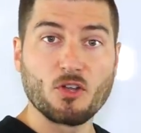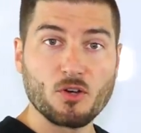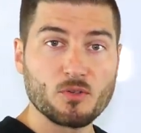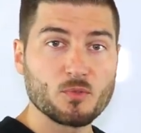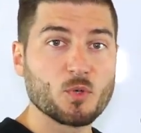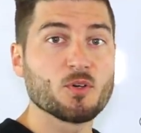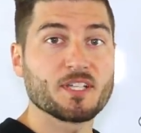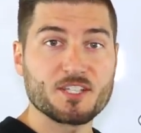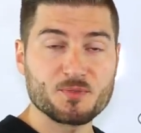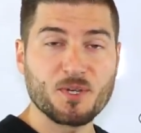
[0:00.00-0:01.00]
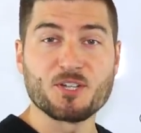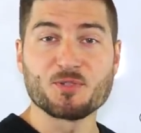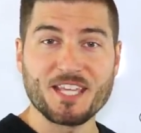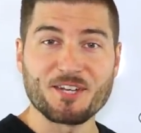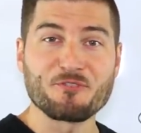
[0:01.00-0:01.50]
No? Well, guess what?
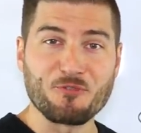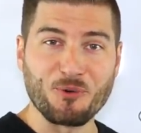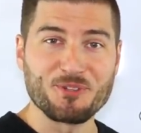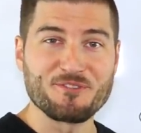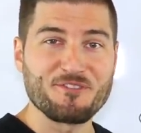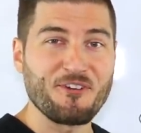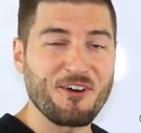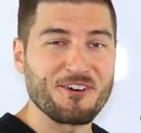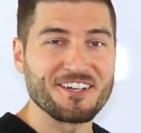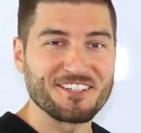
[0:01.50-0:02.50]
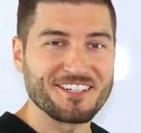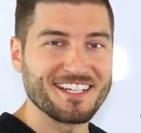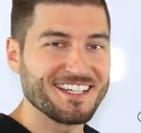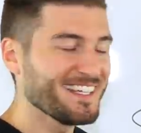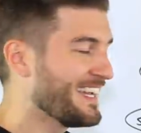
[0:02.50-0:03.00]
You can't afford the Ferrari,
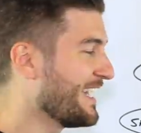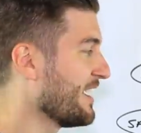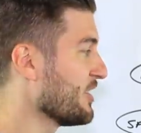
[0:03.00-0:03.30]
okay?